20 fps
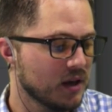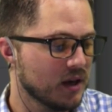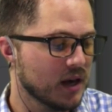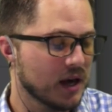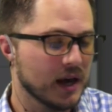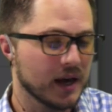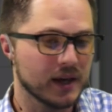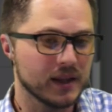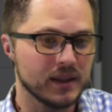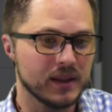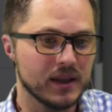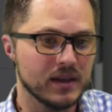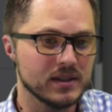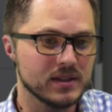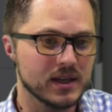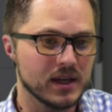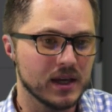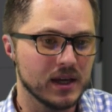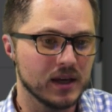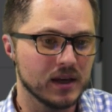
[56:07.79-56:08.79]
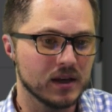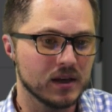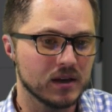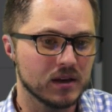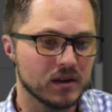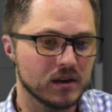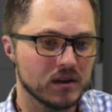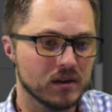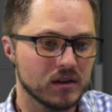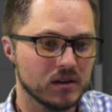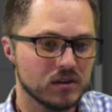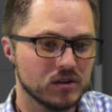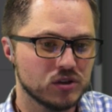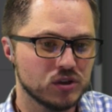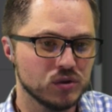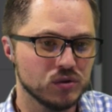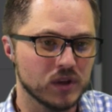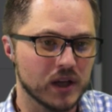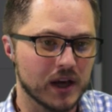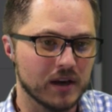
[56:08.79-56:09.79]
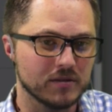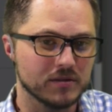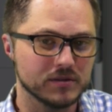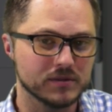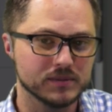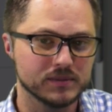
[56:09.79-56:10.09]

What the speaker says: I can then take 2 live